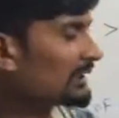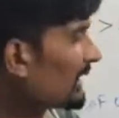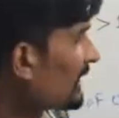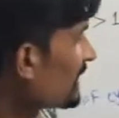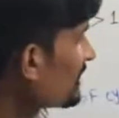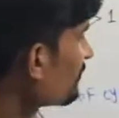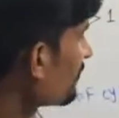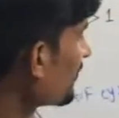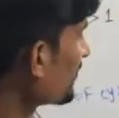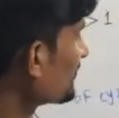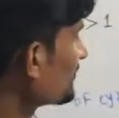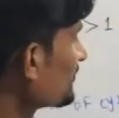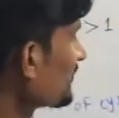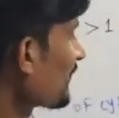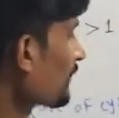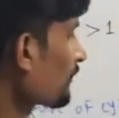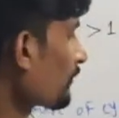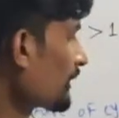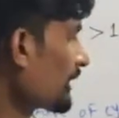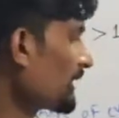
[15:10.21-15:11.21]
That is why these
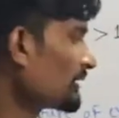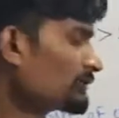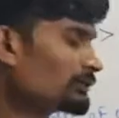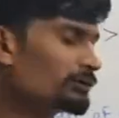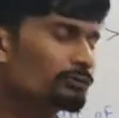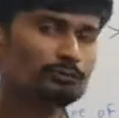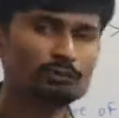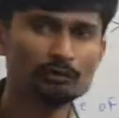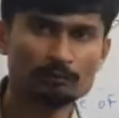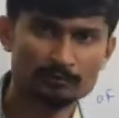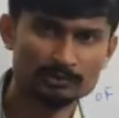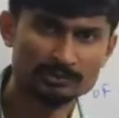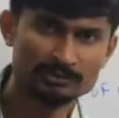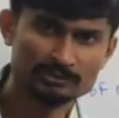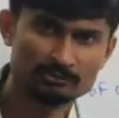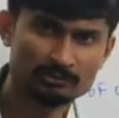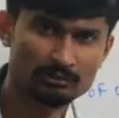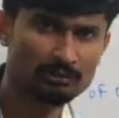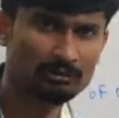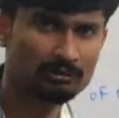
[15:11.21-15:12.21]
are called as
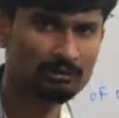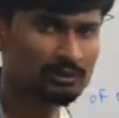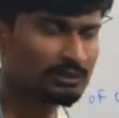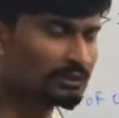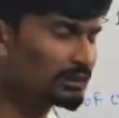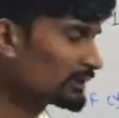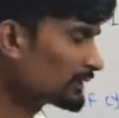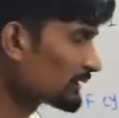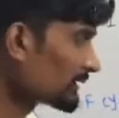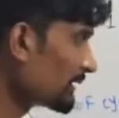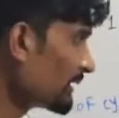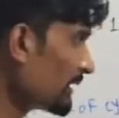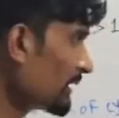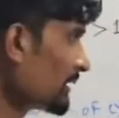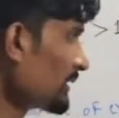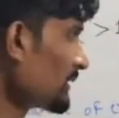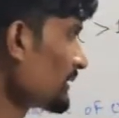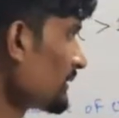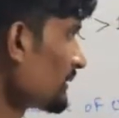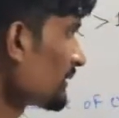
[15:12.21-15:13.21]
neutrophils, or
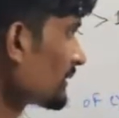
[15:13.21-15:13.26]
they